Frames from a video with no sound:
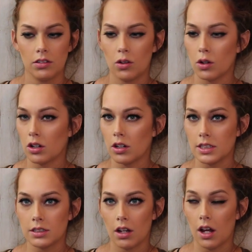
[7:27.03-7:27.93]
or
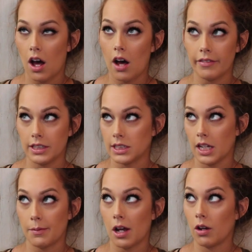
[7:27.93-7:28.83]
Chris. Well, obviously,
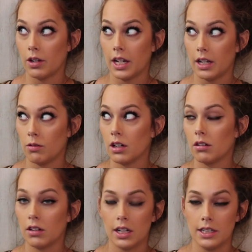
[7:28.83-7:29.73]
I'm not going anywhere
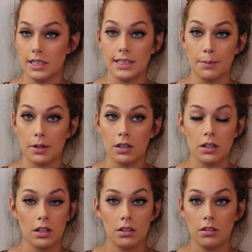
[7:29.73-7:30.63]
in December.
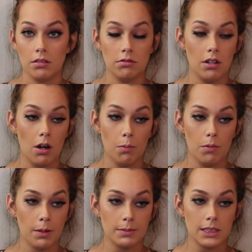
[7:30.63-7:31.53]
No,
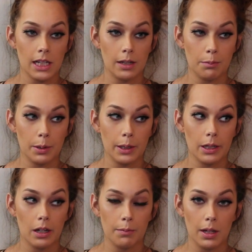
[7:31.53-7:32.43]
I'm staying put.
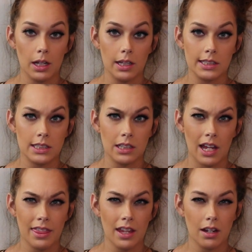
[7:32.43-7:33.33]
But
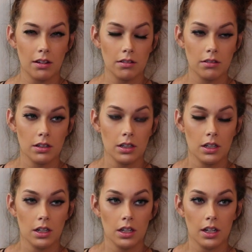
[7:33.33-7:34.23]
I think
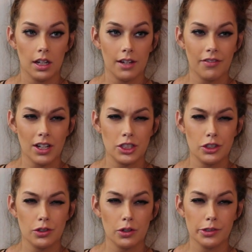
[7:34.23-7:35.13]
if I
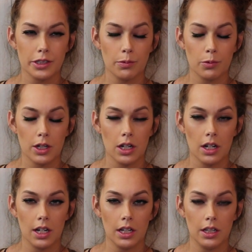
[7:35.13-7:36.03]
do go somewhere
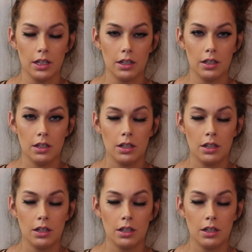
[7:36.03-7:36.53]
in